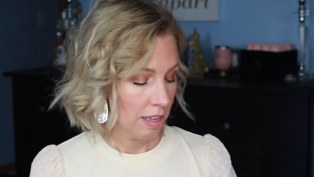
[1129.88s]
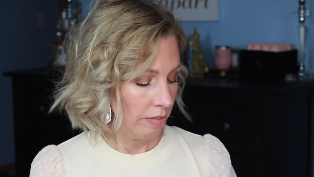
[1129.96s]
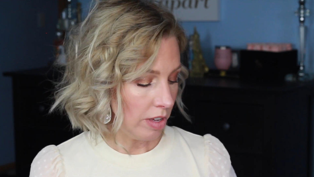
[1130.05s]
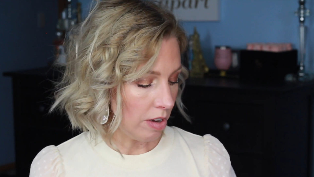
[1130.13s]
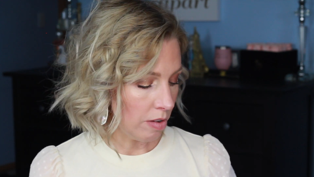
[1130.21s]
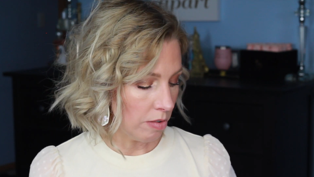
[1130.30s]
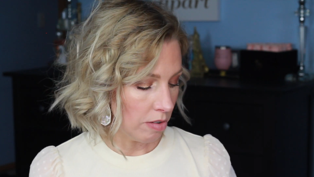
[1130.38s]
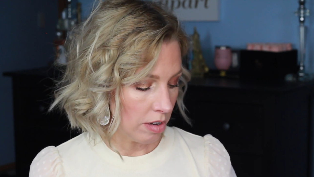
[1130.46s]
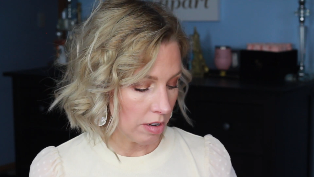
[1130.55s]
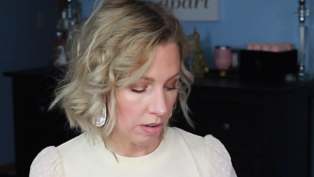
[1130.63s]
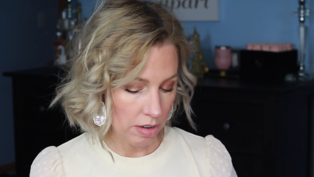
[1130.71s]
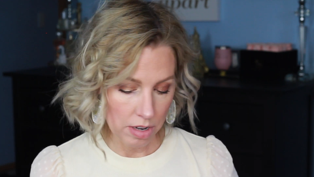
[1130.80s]
if you don't
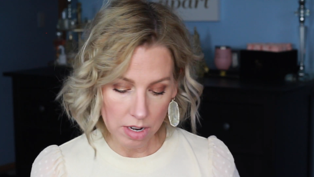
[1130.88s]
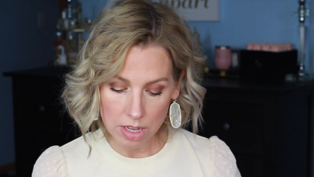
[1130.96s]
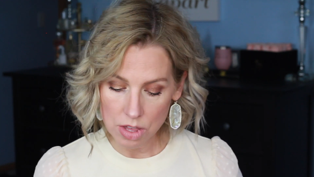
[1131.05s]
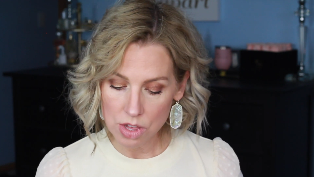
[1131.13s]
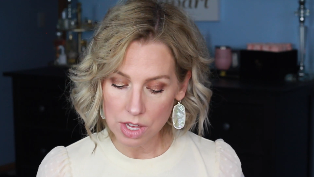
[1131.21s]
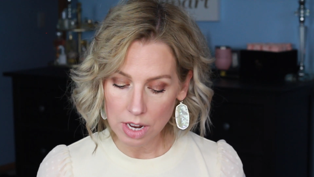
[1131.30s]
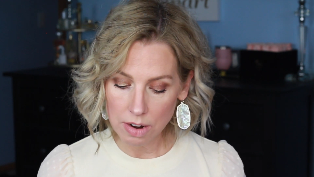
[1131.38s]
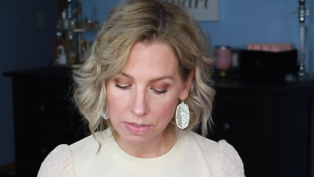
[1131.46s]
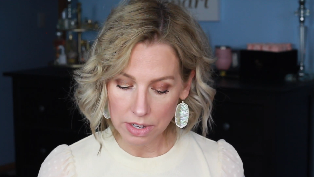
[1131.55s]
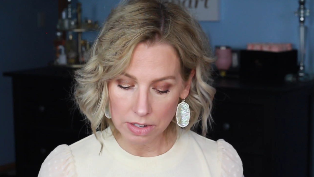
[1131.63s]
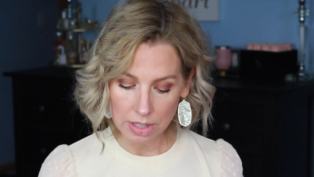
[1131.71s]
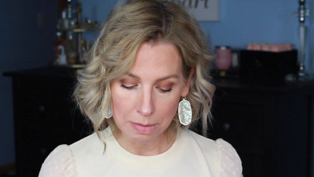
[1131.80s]
cheat
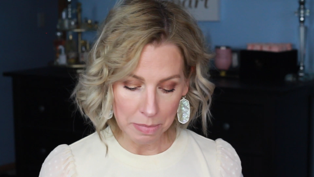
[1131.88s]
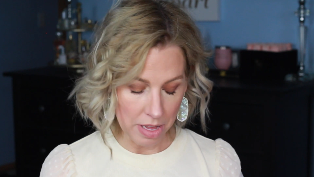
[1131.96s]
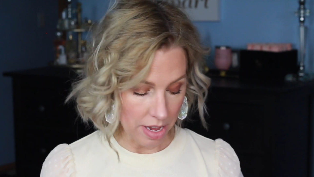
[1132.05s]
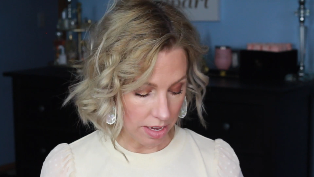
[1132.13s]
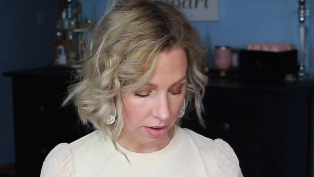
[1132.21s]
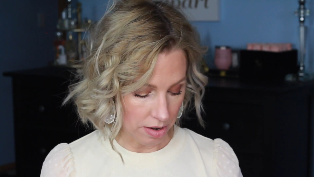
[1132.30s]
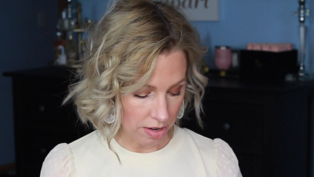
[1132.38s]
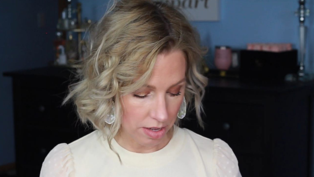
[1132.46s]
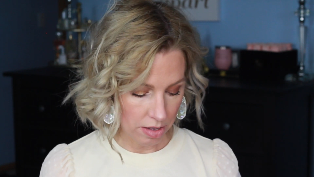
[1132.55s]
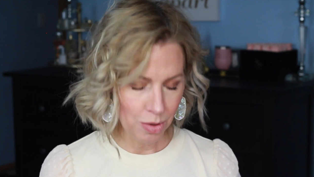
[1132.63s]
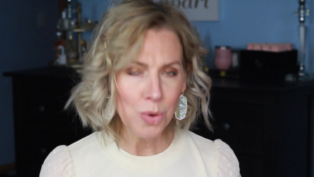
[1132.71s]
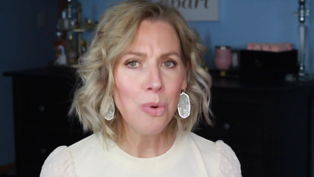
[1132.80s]
over your lip line,
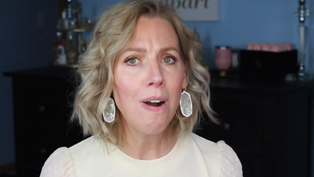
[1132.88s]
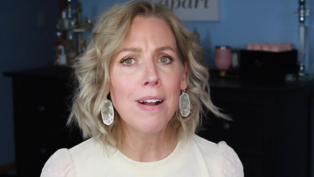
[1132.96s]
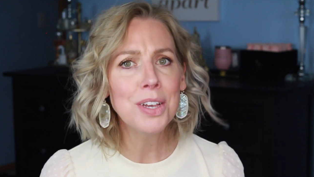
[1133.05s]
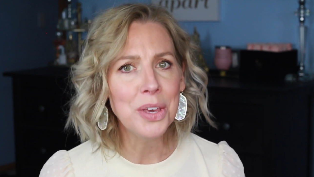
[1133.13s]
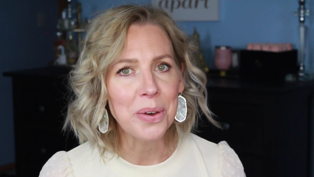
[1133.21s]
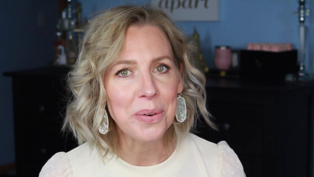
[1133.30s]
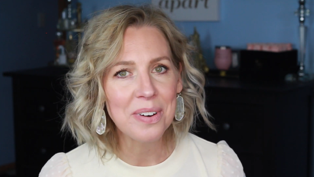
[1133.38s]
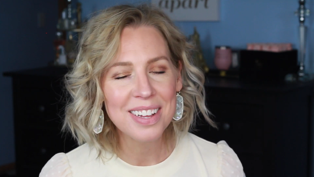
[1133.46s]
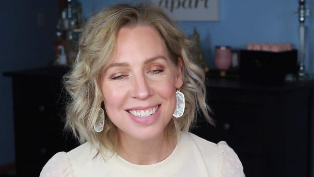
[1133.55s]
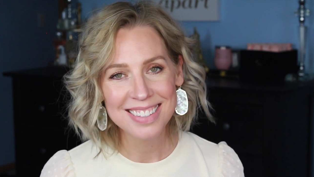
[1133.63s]
who are you?